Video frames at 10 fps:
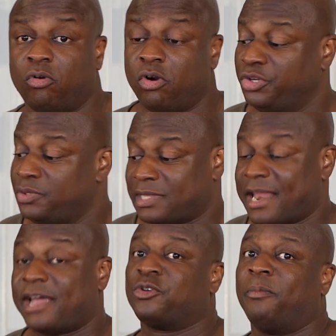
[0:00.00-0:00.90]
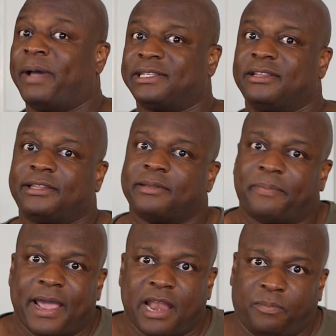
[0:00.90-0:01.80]
or use the natural pectin that the
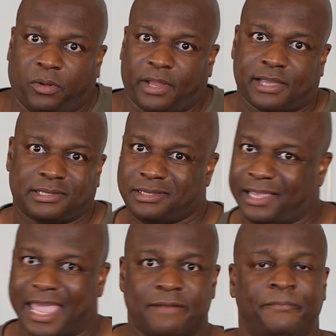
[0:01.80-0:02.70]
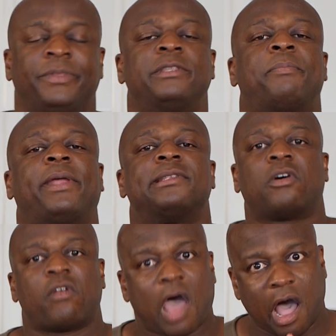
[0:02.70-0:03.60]
pineapple has. Again, depends
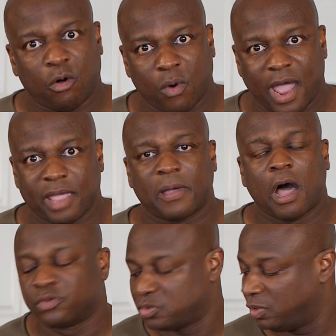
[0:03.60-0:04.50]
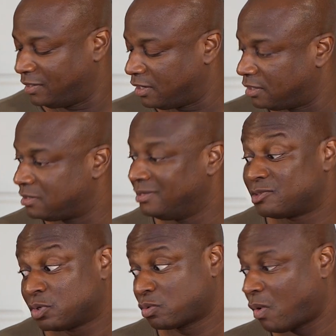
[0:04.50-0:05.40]
on how ripe, how sweet it is. This
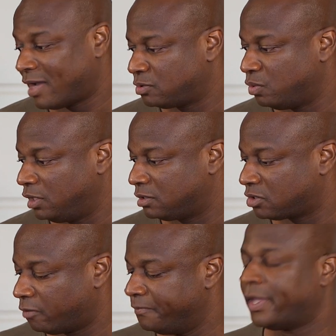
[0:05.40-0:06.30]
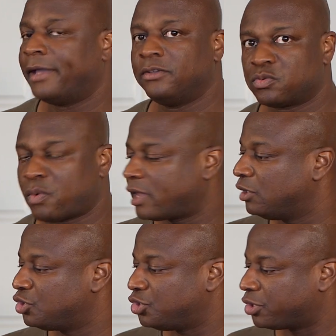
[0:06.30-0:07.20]
was quite sweet, so I use regular
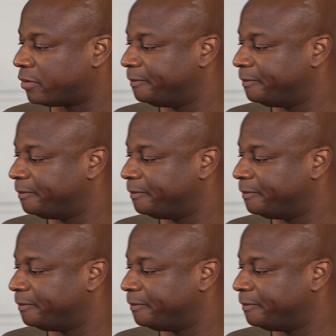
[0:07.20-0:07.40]
sugar.